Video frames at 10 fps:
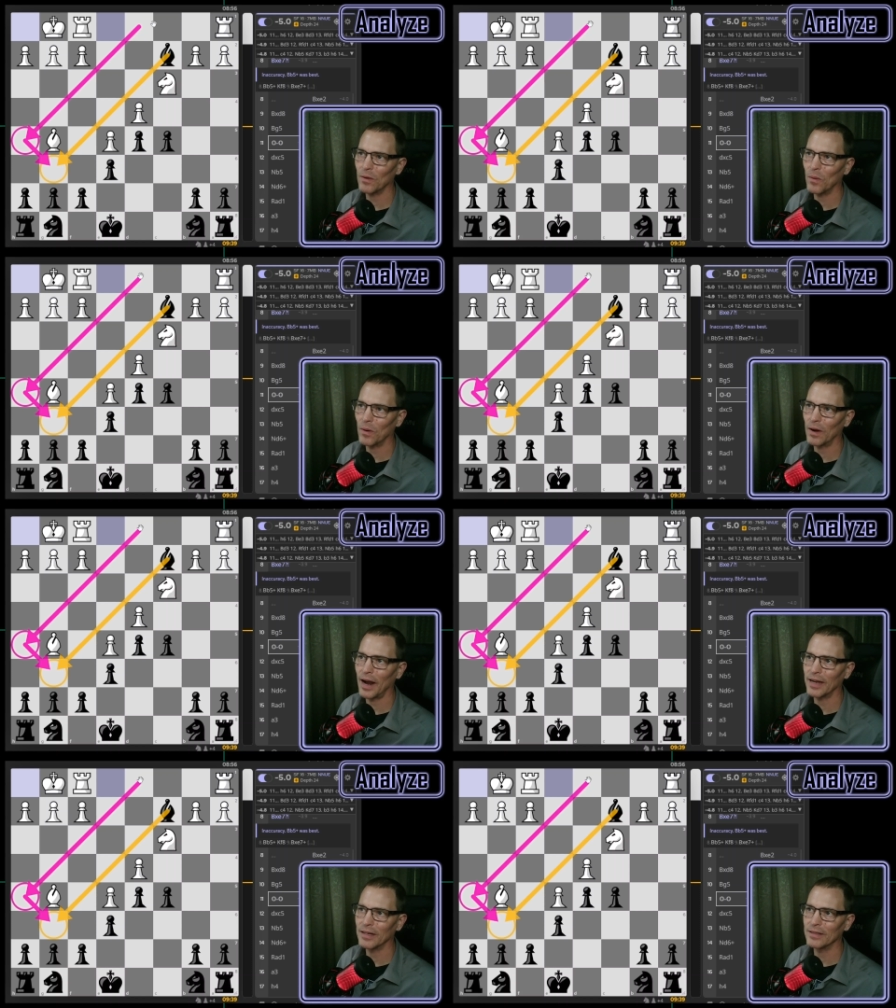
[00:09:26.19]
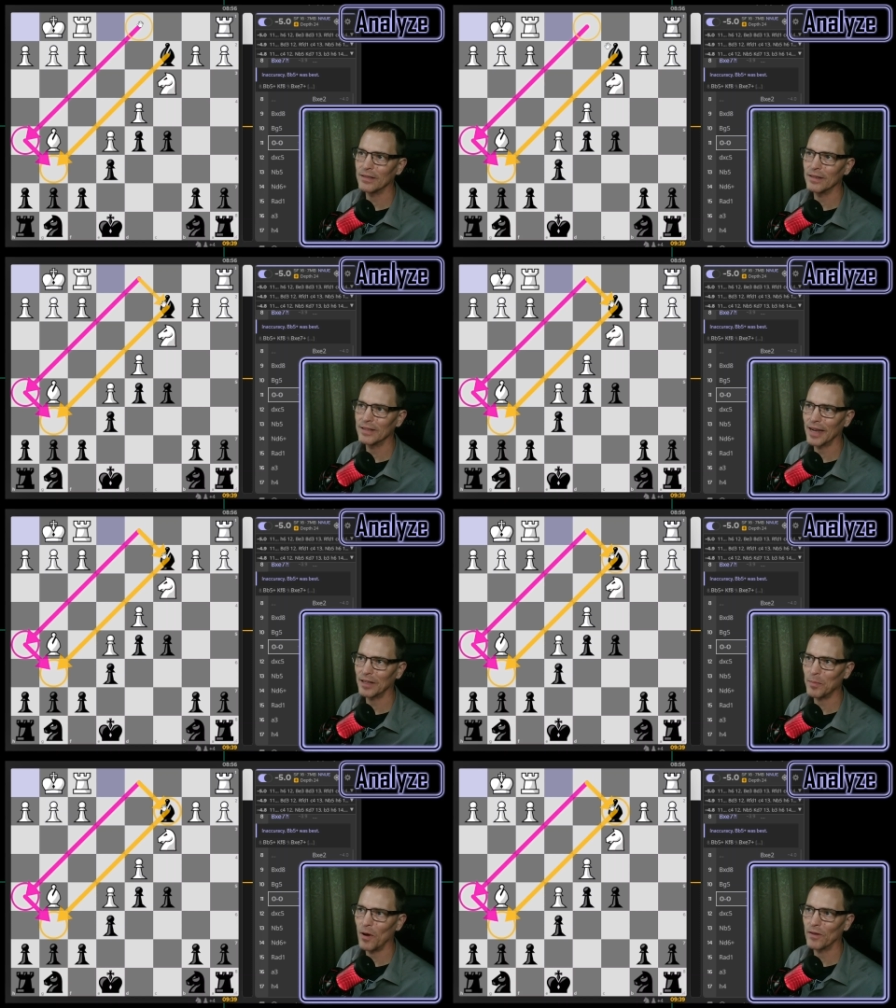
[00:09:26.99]
or I could take
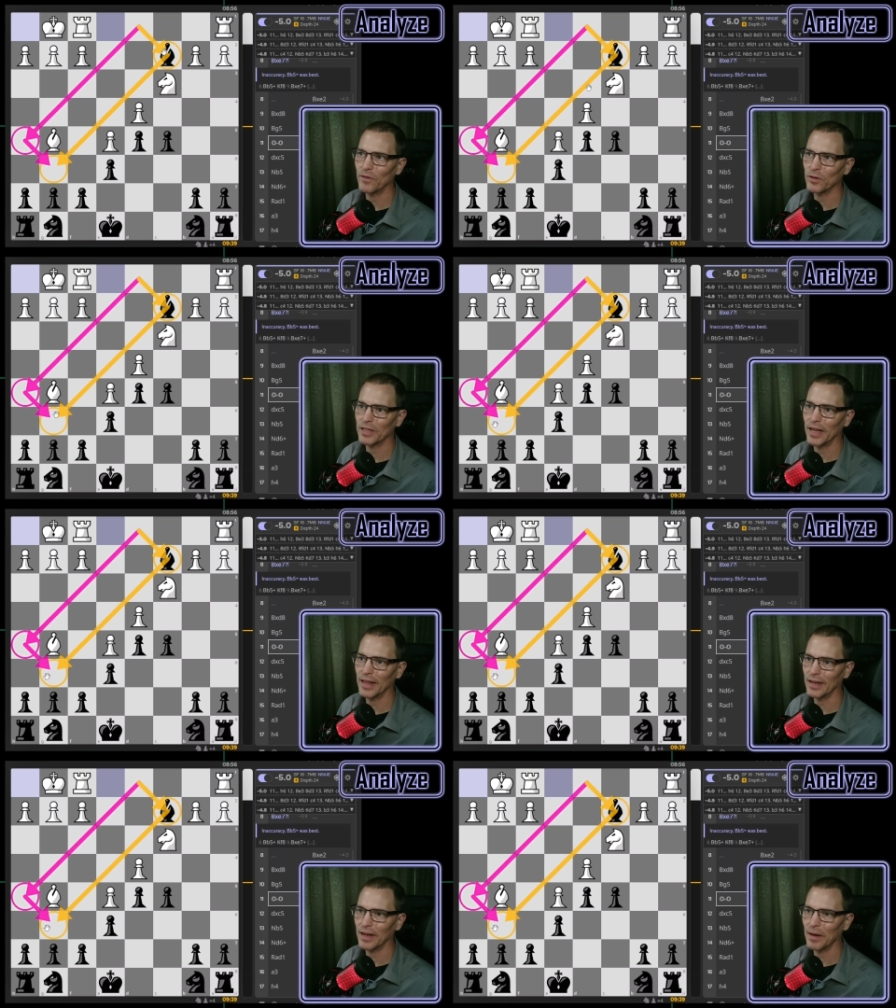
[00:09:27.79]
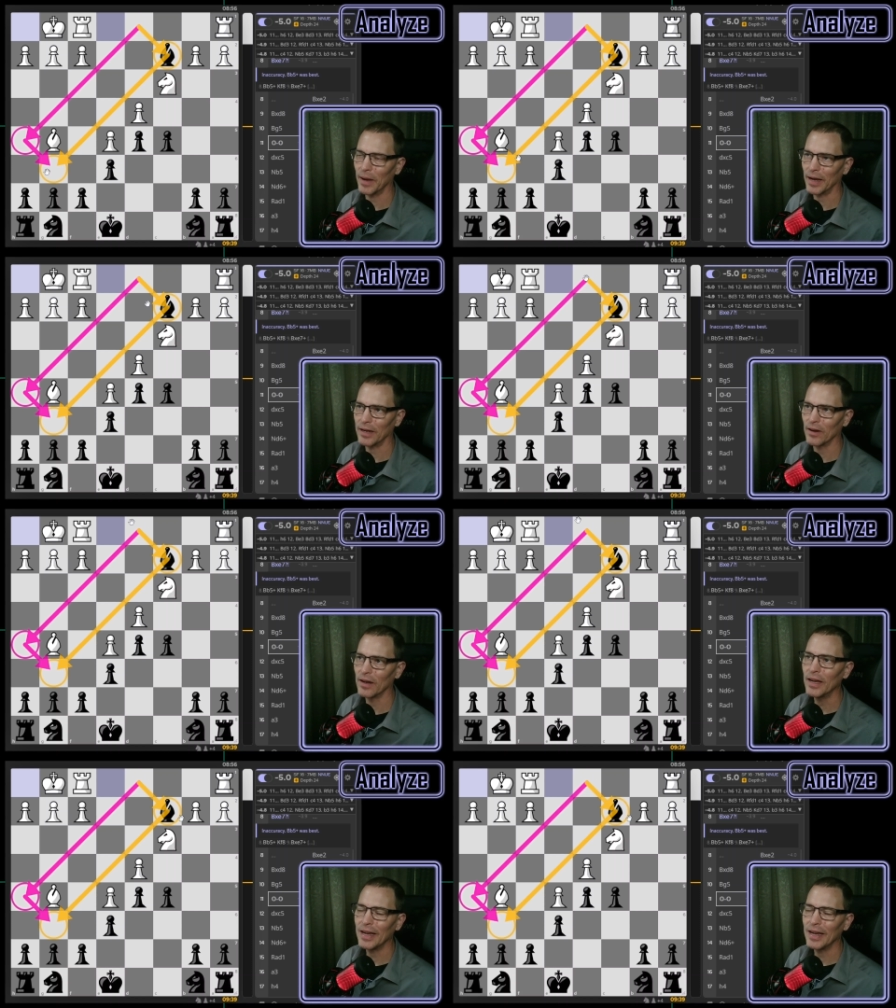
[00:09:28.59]
the pawn first and then come back here.